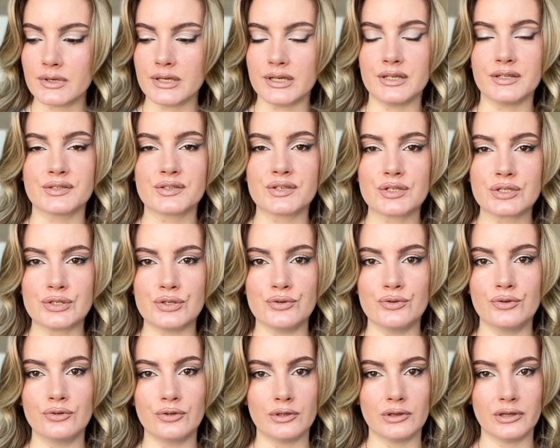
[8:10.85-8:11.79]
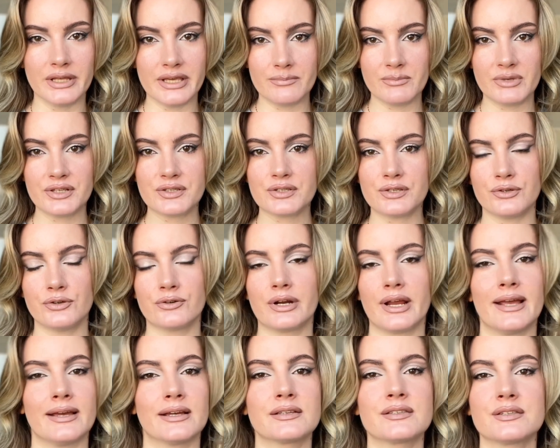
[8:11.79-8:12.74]
is to limit your
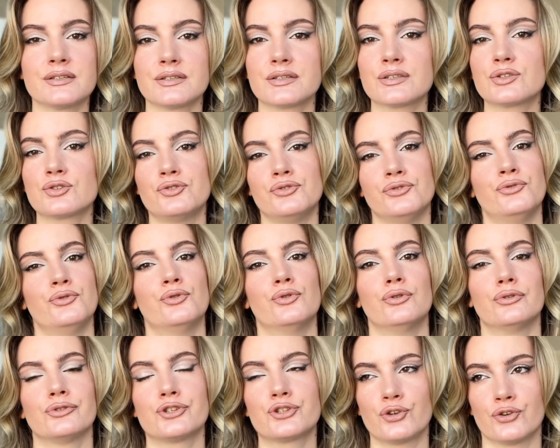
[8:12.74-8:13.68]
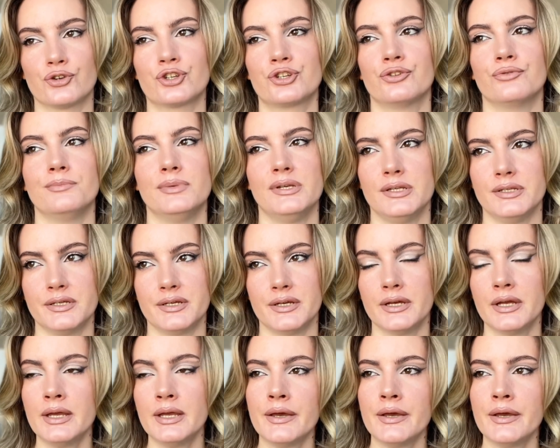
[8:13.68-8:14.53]
access to social media.